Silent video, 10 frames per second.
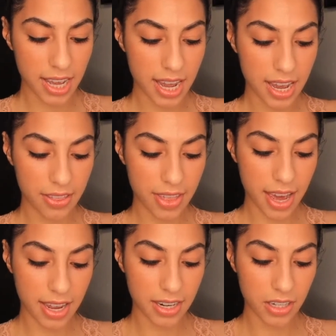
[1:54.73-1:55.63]
And
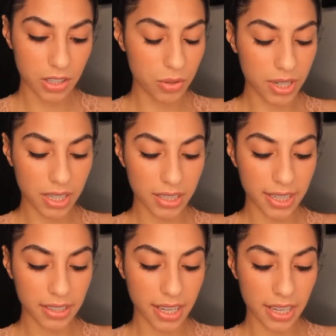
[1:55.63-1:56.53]
then you can
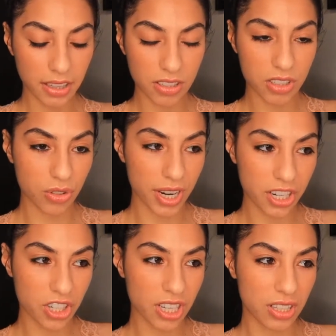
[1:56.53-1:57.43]
click like
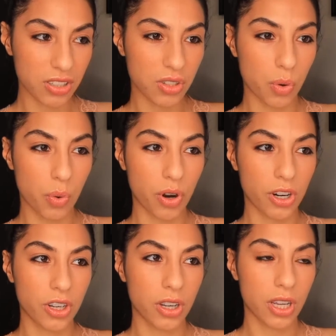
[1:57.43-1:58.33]
illustrations,
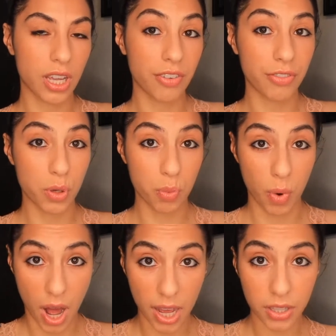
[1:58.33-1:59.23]
or if you
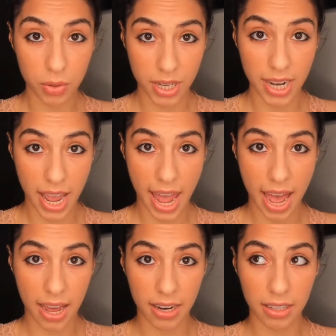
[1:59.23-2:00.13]
want, you can
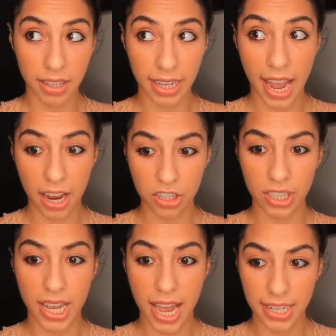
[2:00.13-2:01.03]

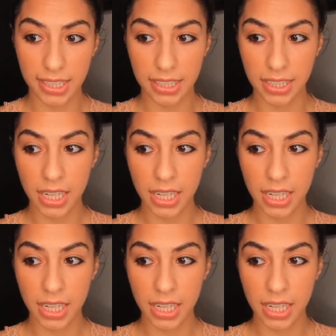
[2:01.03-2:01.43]
actually edit